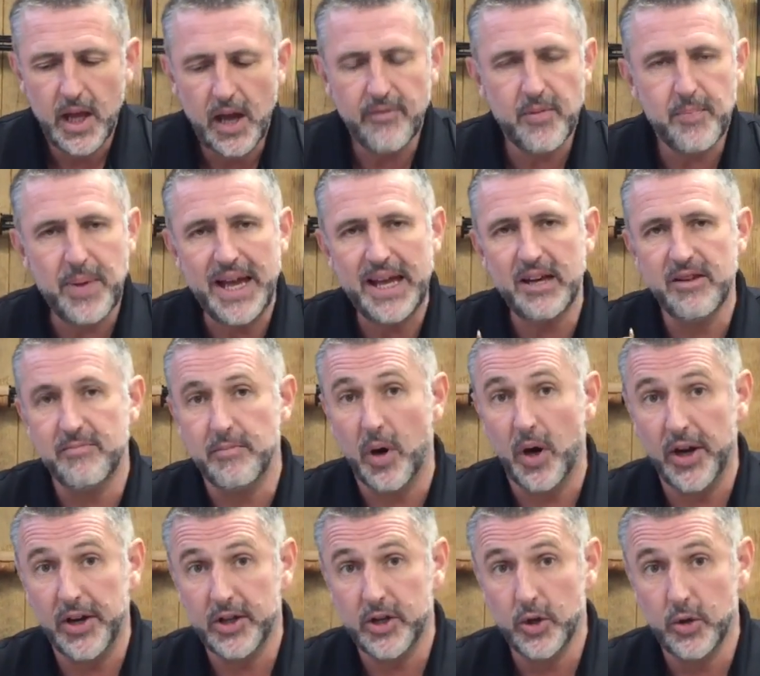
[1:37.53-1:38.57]
I've a pal of
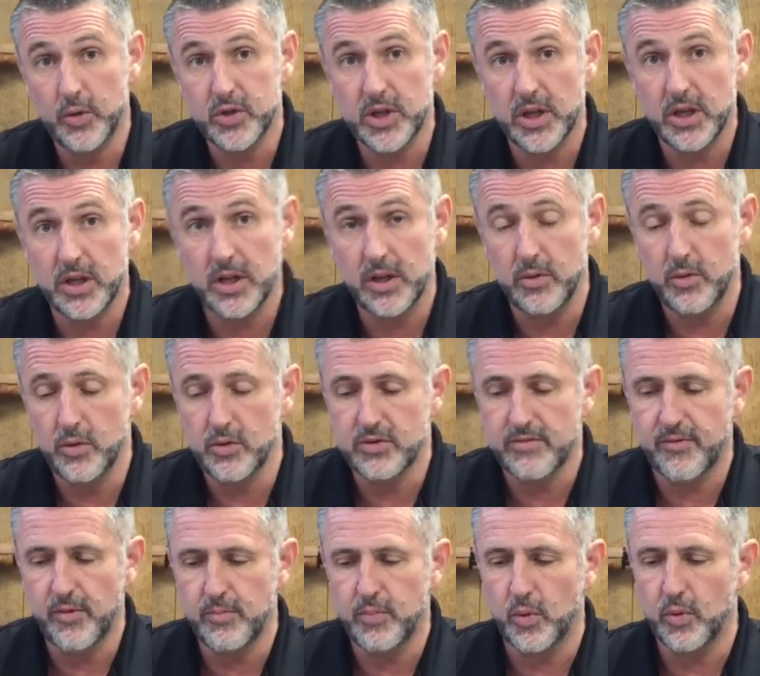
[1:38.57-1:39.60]
mine who's a, who's
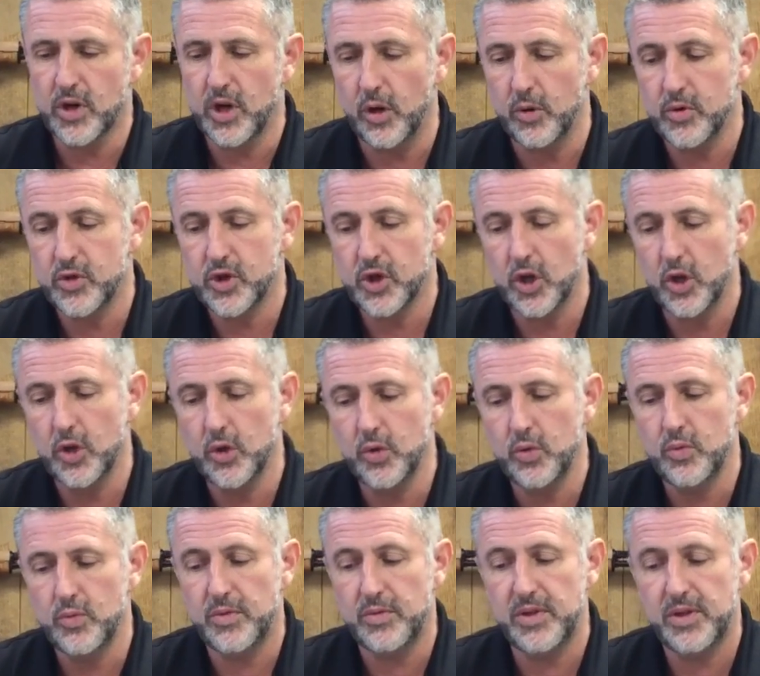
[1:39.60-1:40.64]
a football coach
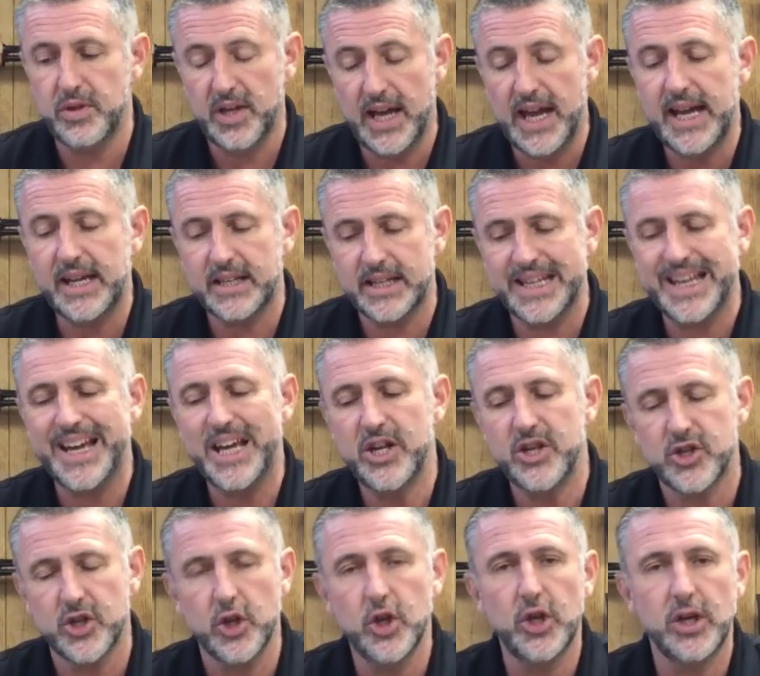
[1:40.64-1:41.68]
who had
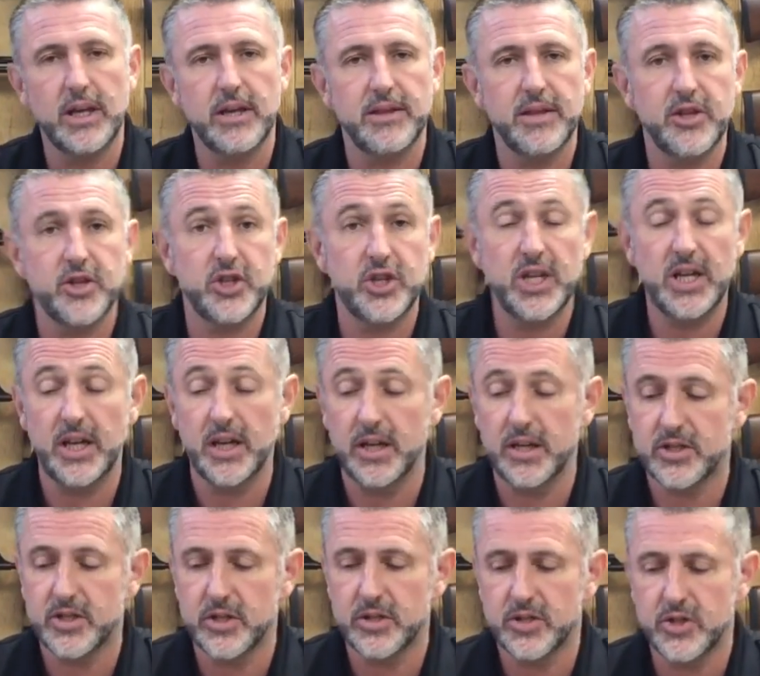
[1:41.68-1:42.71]
occasion earlier this
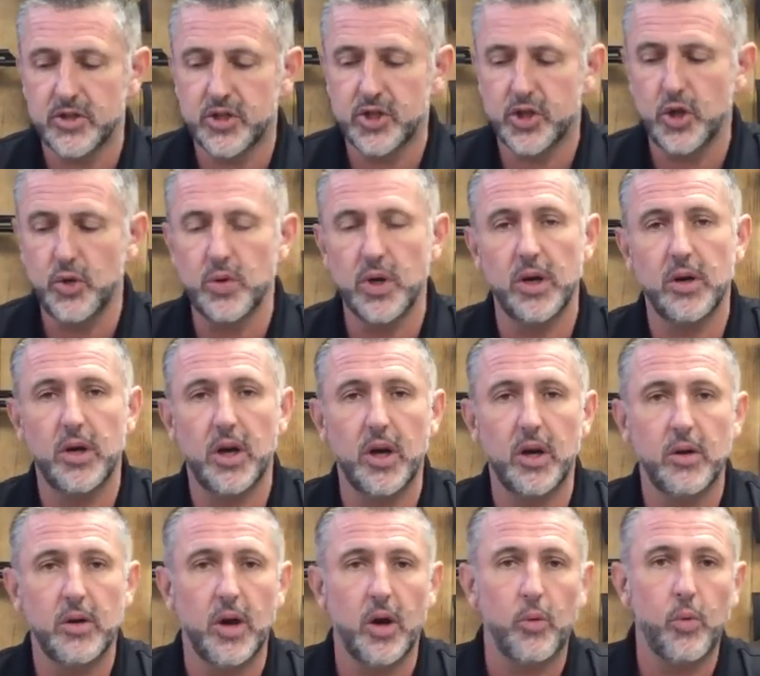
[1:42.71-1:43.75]
year to, to shoot a,
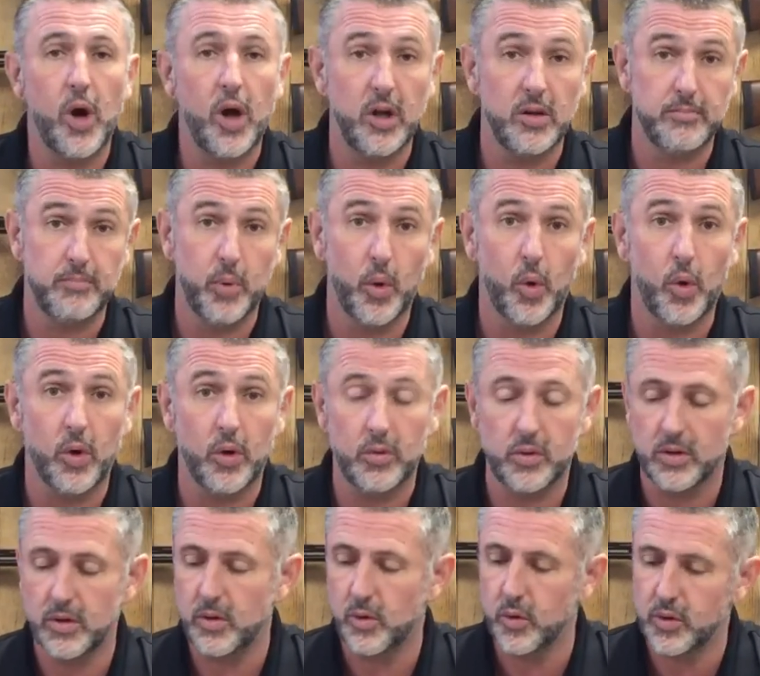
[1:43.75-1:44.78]
a, a, wild
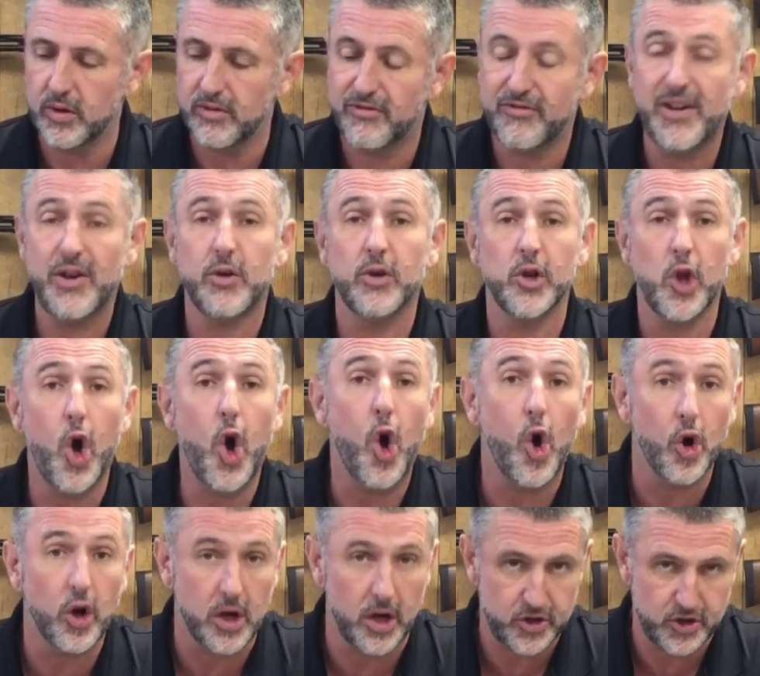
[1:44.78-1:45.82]
boar or a, feral
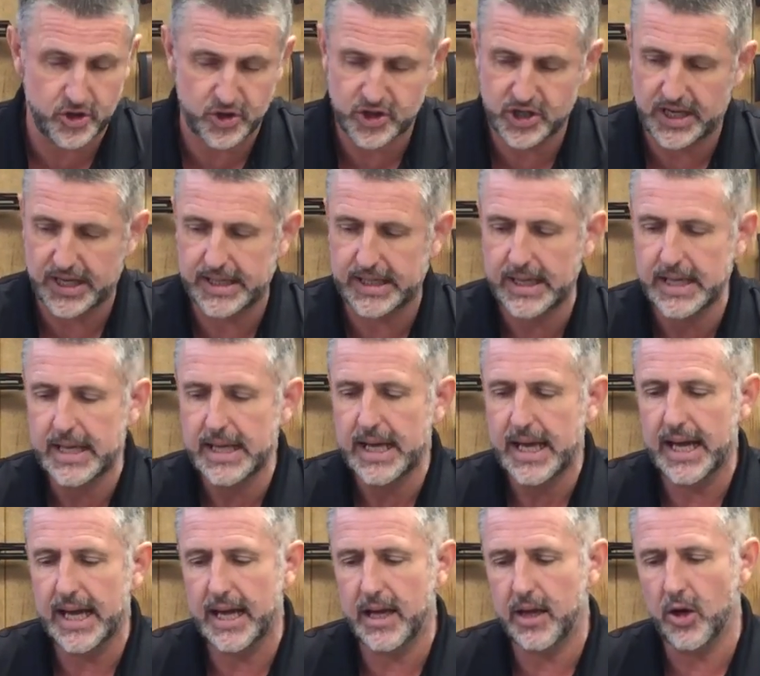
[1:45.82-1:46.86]
hog, I should say,
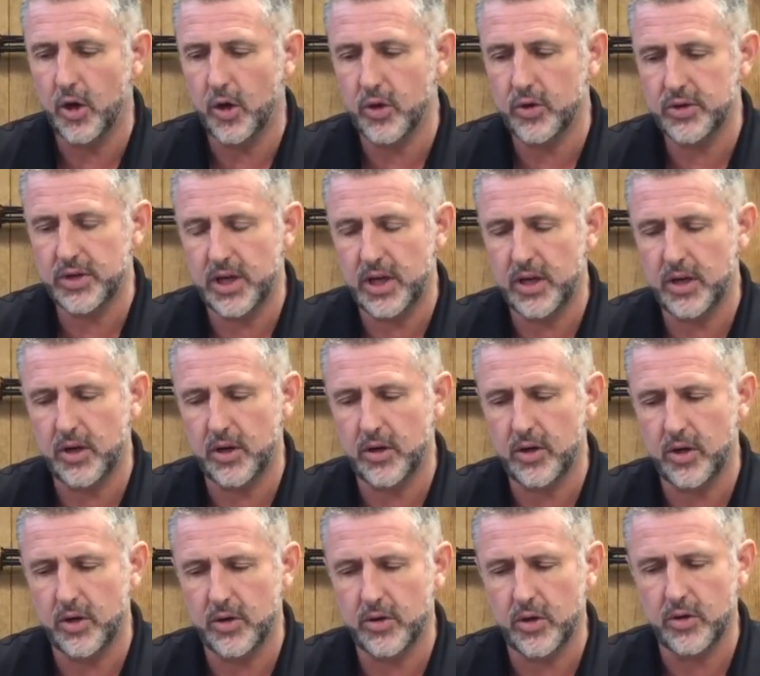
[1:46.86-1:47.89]
uh, on, uh,
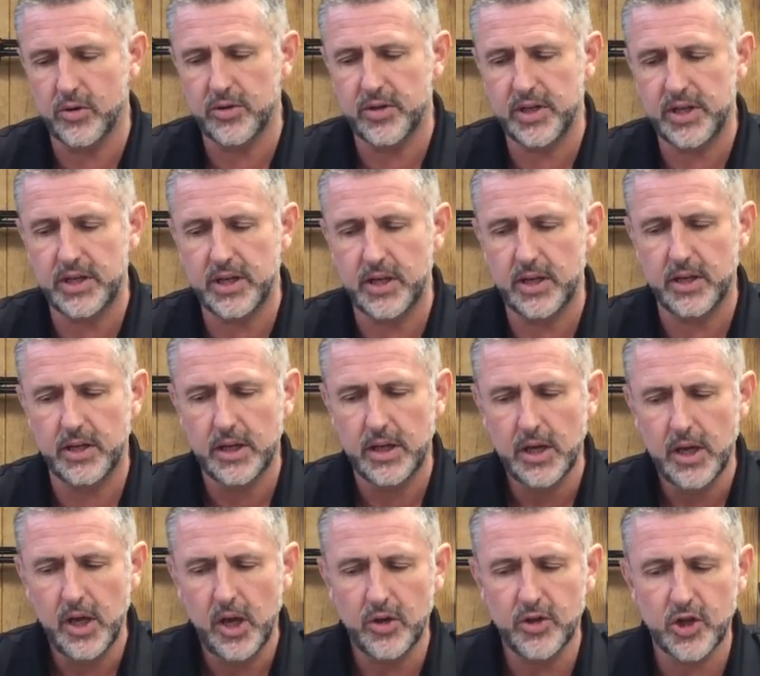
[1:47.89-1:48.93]
on, on the
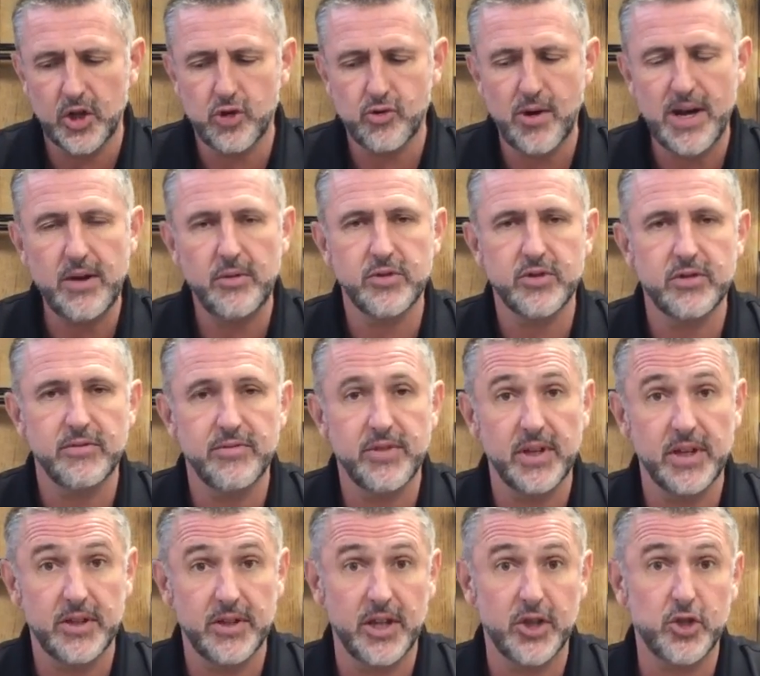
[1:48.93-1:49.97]
uh, on the grounds of
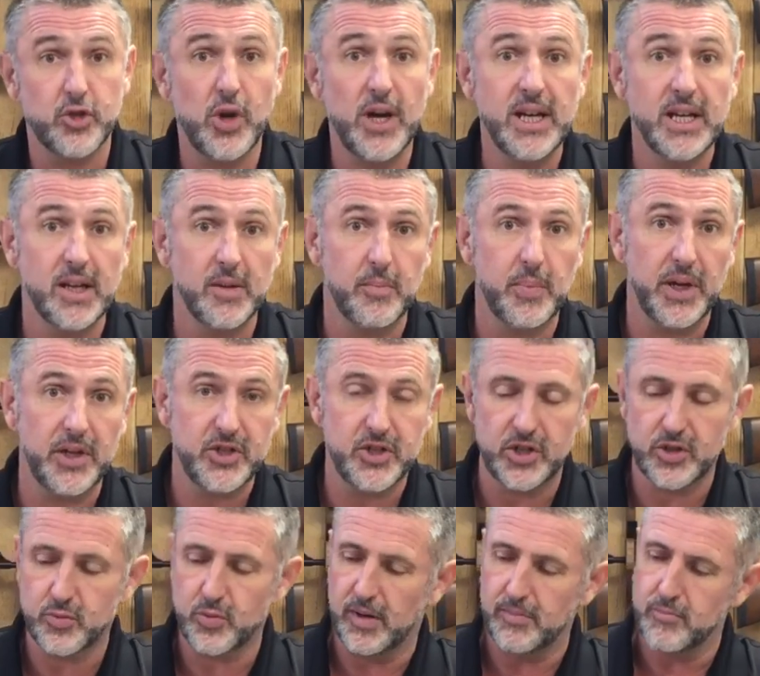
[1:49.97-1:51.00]
the, their training
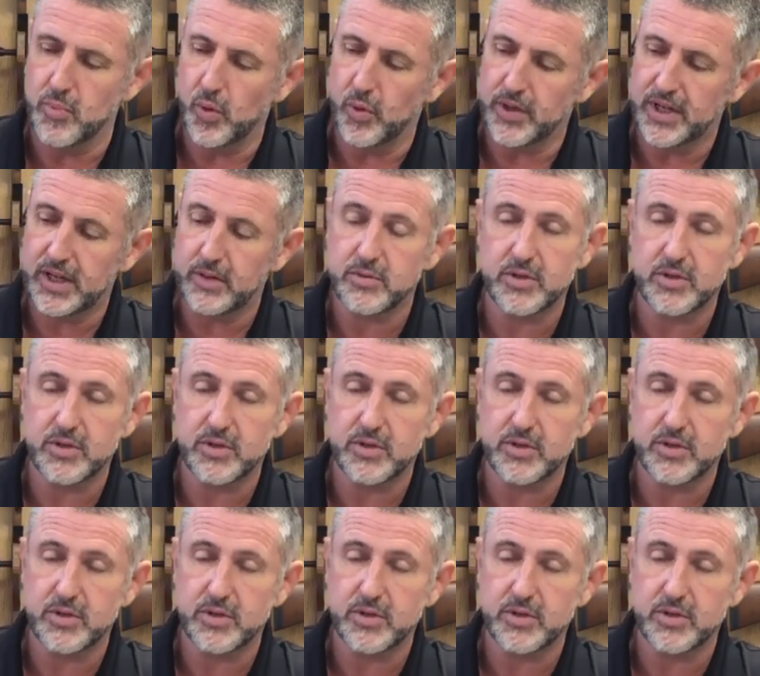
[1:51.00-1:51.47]
pitches one morning.